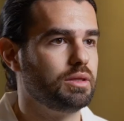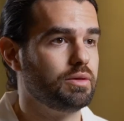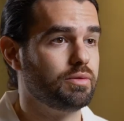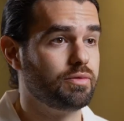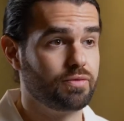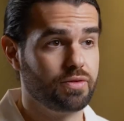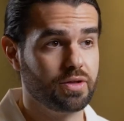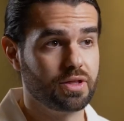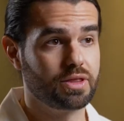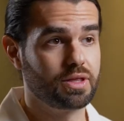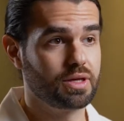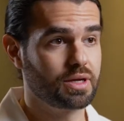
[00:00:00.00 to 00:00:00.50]
The
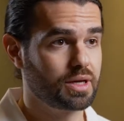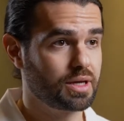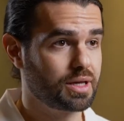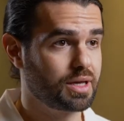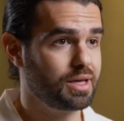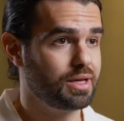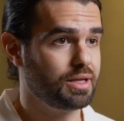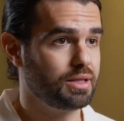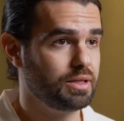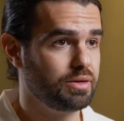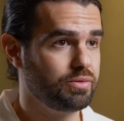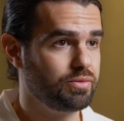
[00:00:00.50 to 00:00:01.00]
fifth thing I
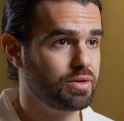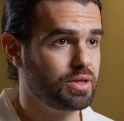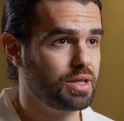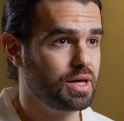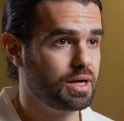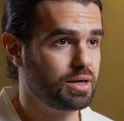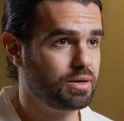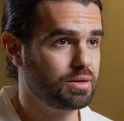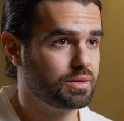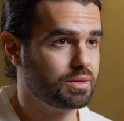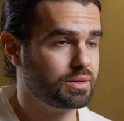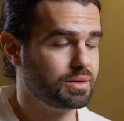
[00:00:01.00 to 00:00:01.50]
can't live
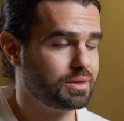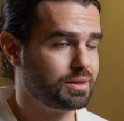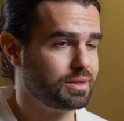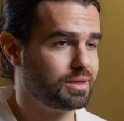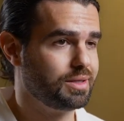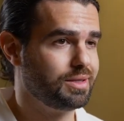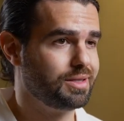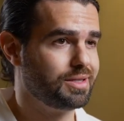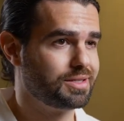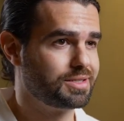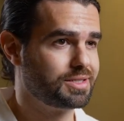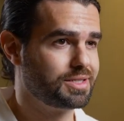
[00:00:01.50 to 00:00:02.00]
without,
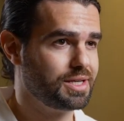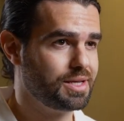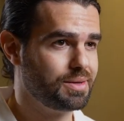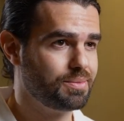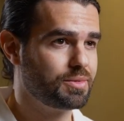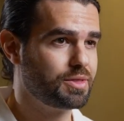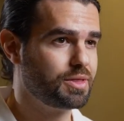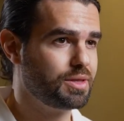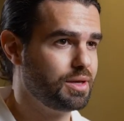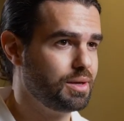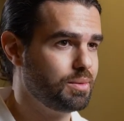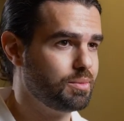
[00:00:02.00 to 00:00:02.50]
in the same
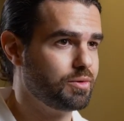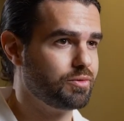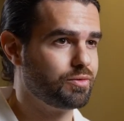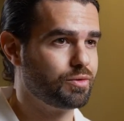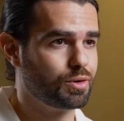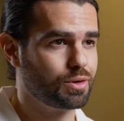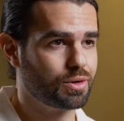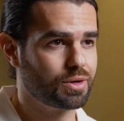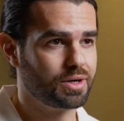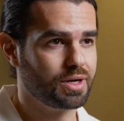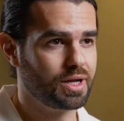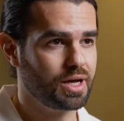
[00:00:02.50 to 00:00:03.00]
theme of
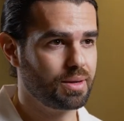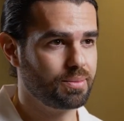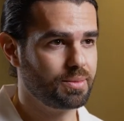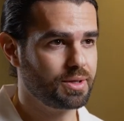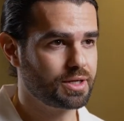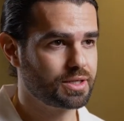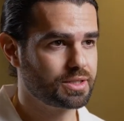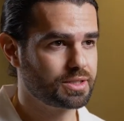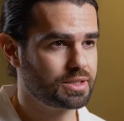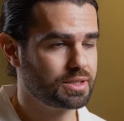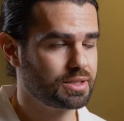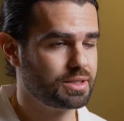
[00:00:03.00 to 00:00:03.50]

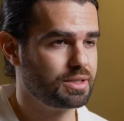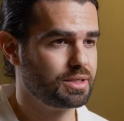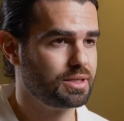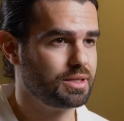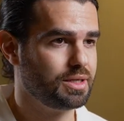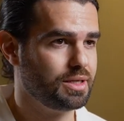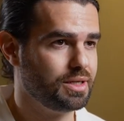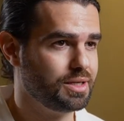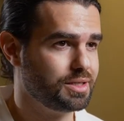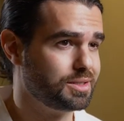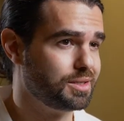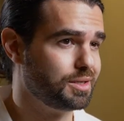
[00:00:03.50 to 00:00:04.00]
ergonomics,
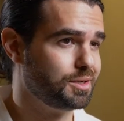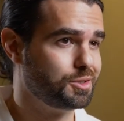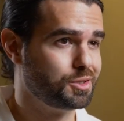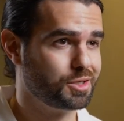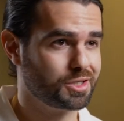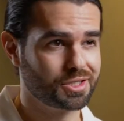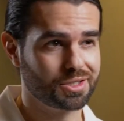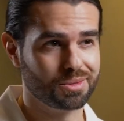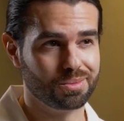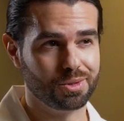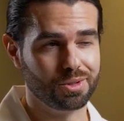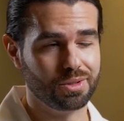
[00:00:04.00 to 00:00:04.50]
is an
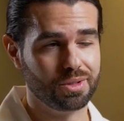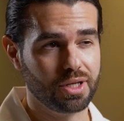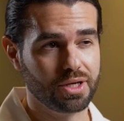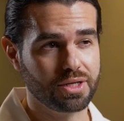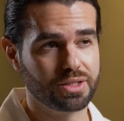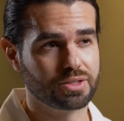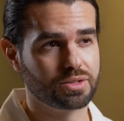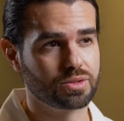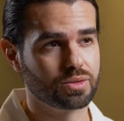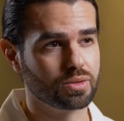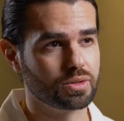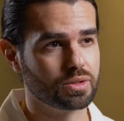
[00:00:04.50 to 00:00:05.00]
adjustable
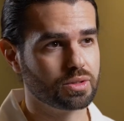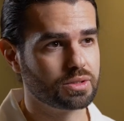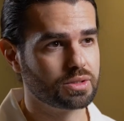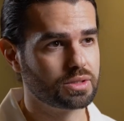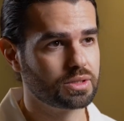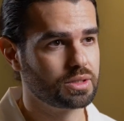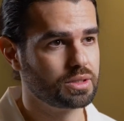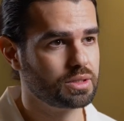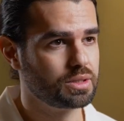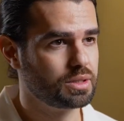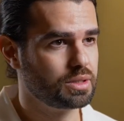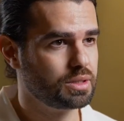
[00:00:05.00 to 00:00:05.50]
light source.